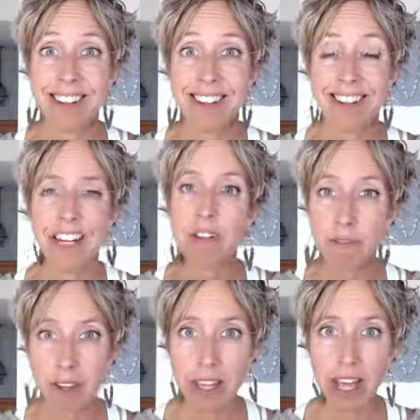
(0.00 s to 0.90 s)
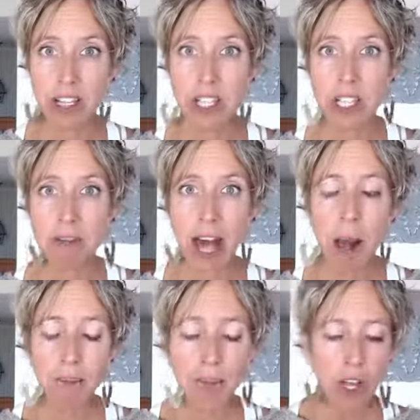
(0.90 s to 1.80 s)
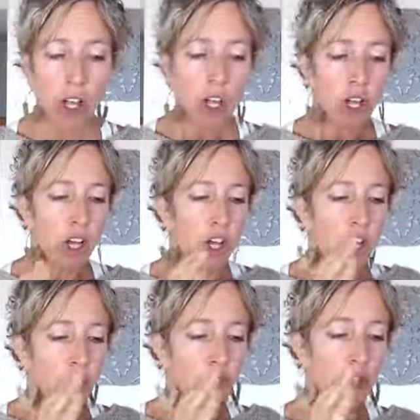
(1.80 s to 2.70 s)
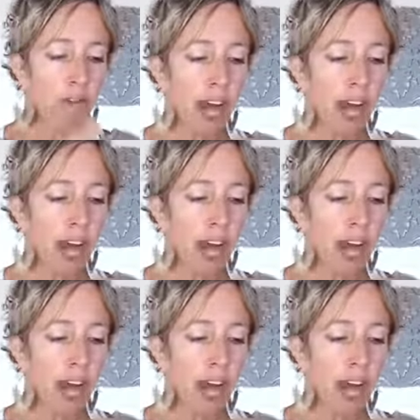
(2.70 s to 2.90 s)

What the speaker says: Can you feel the energy of that? You've